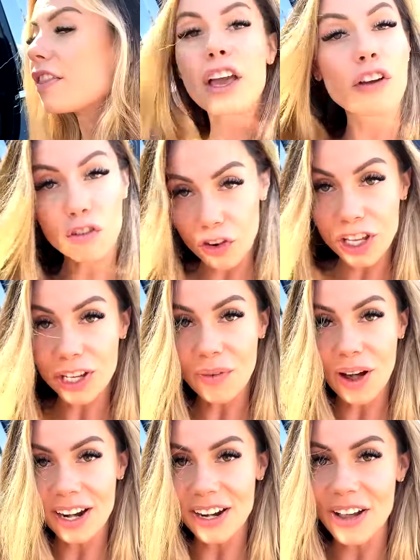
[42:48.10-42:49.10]
They really
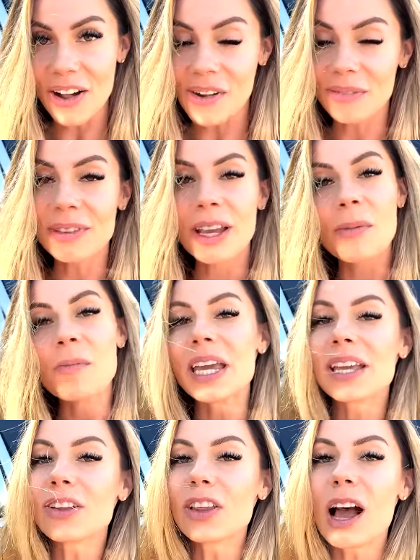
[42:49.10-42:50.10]
wanna know. Me
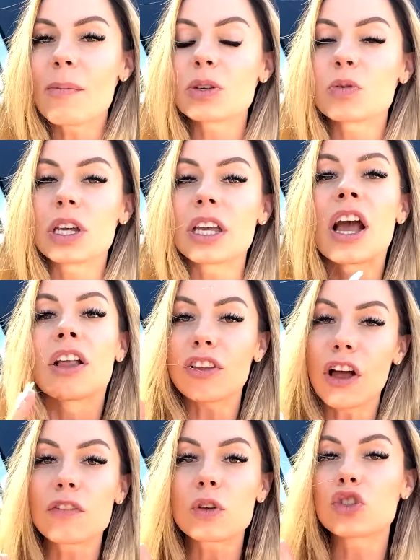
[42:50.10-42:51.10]
and the llamas, we
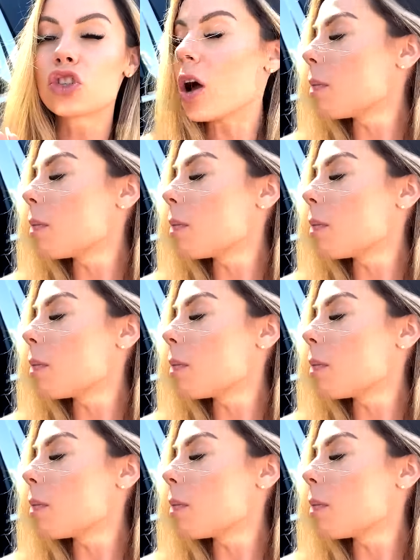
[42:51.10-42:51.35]
love you so